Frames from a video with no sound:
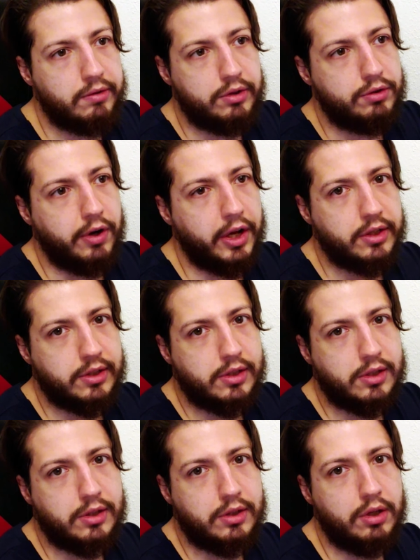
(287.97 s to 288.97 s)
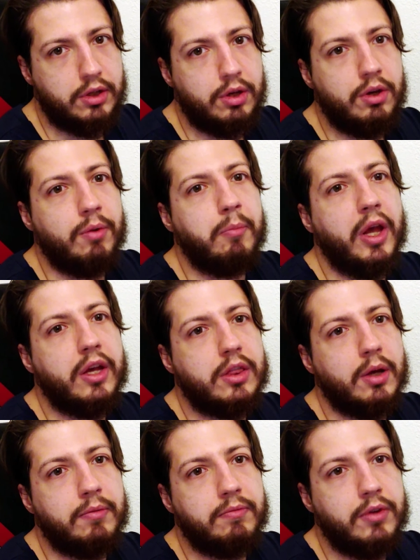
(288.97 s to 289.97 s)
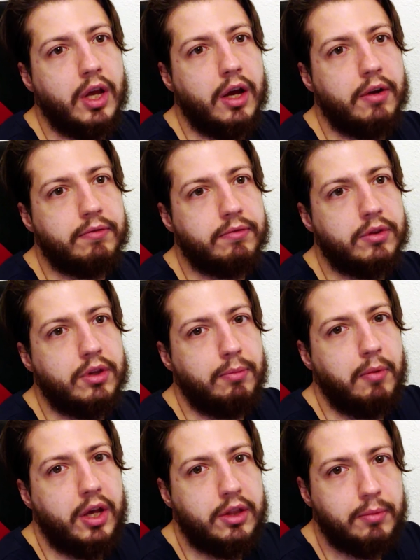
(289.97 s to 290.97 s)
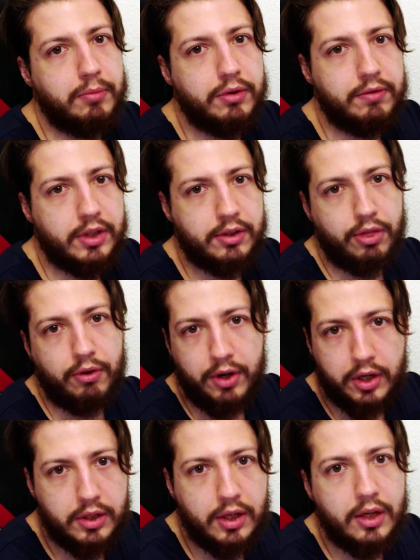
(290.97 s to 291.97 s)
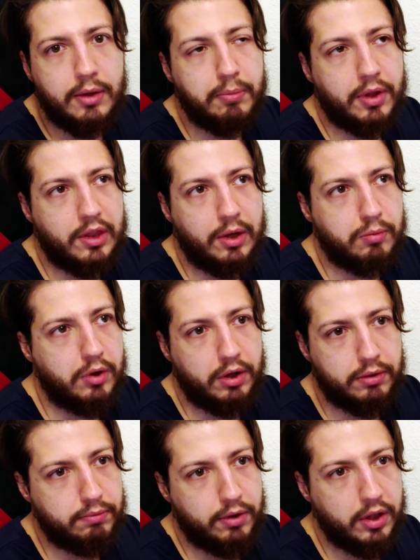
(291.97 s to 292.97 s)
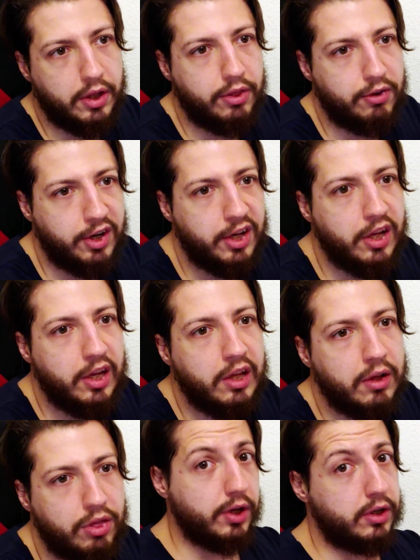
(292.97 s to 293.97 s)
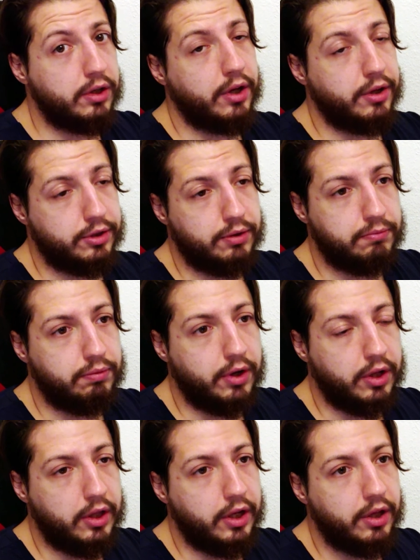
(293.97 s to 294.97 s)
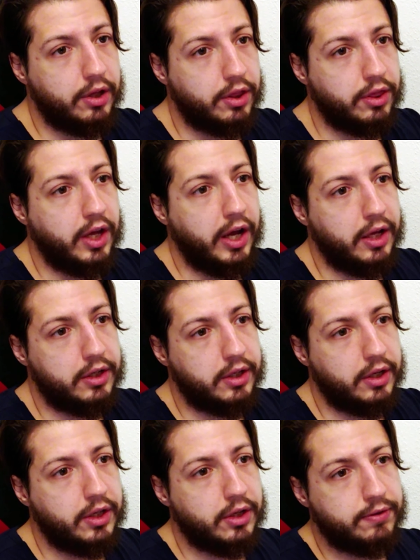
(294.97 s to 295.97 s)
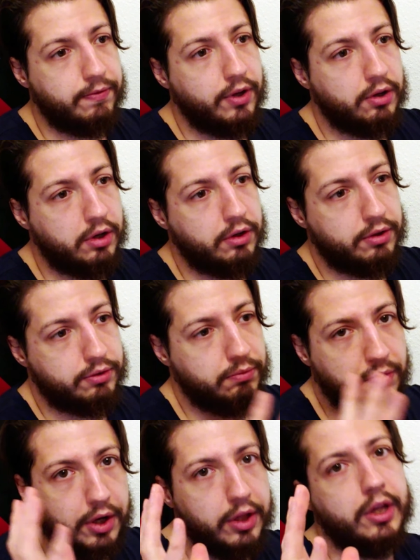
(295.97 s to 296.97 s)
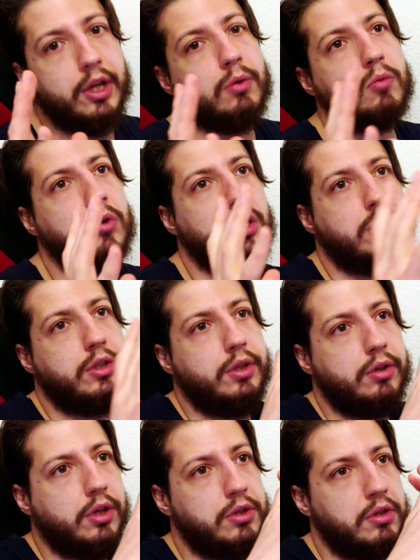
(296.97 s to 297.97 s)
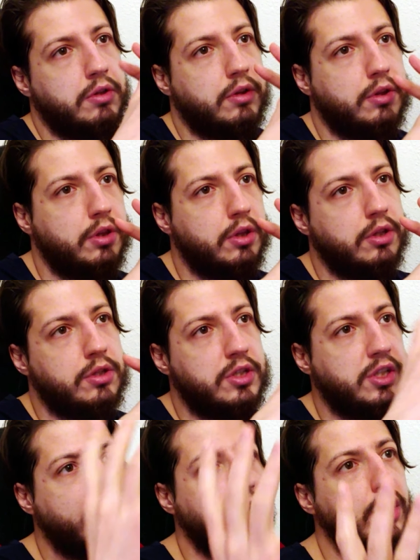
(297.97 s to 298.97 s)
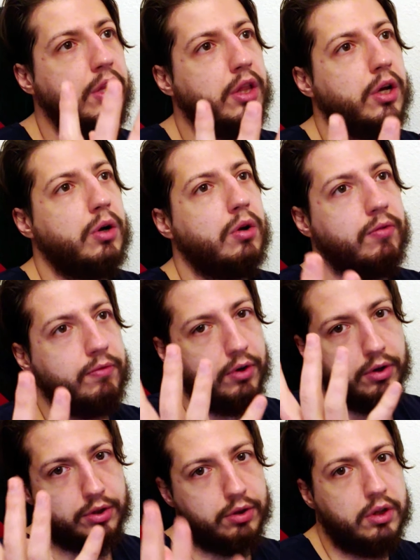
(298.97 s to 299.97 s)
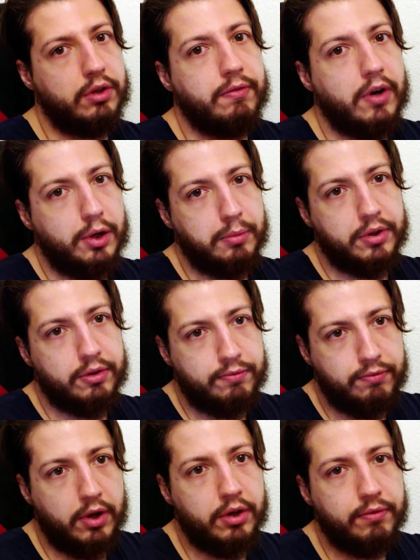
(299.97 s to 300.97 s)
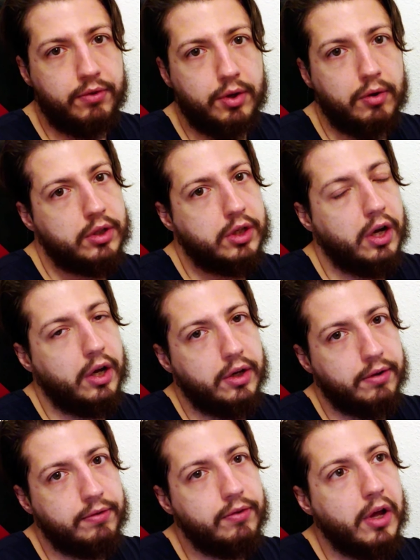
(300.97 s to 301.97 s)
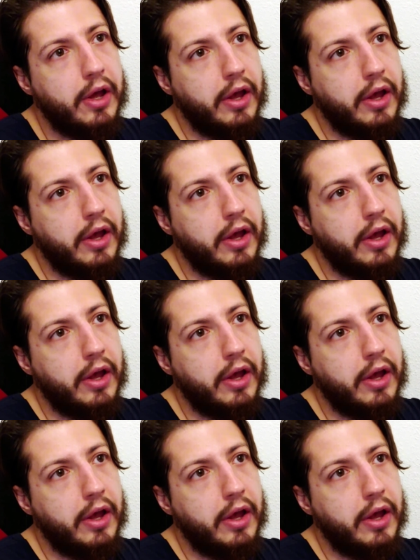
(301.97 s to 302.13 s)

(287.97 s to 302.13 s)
tricks to make them to make the movies 3D, but they weren't really 3D. VR isn't really that. I guess VR is really once you can see the whole virtual environment in front of you and kind of